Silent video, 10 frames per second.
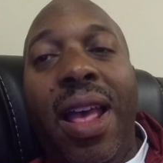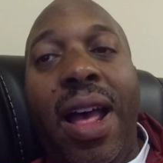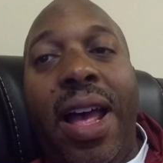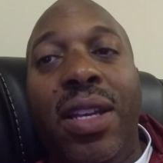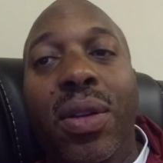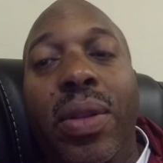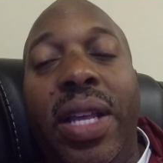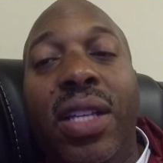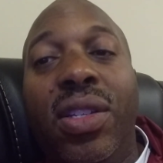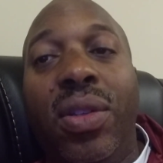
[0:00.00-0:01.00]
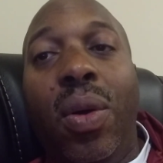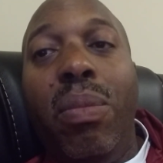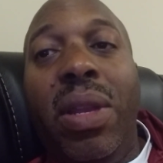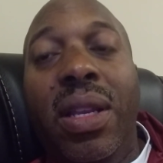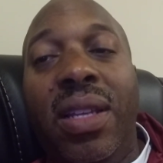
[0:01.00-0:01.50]
I do that so
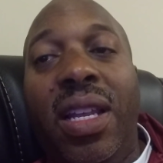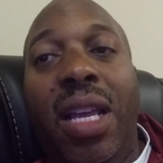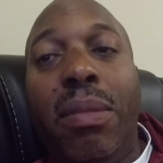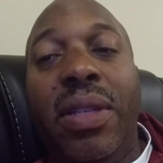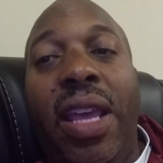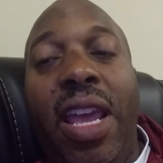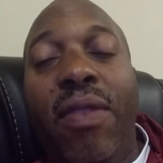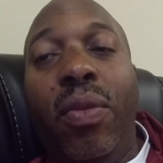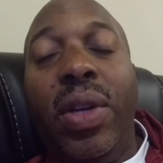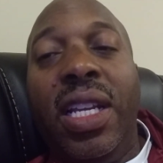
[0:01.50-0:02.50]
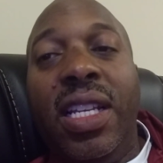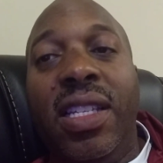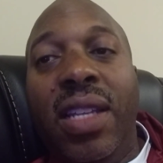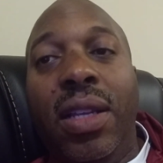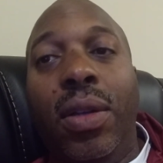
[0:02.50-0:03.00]
many times every
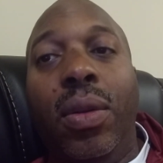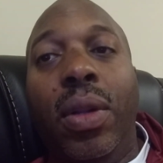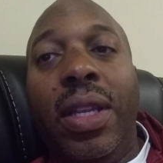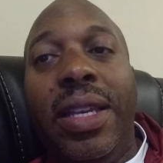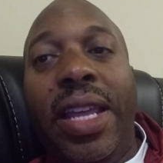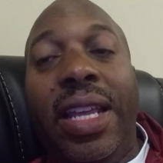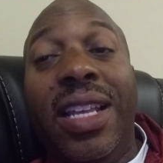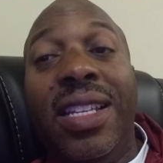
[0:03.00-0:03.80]
single day,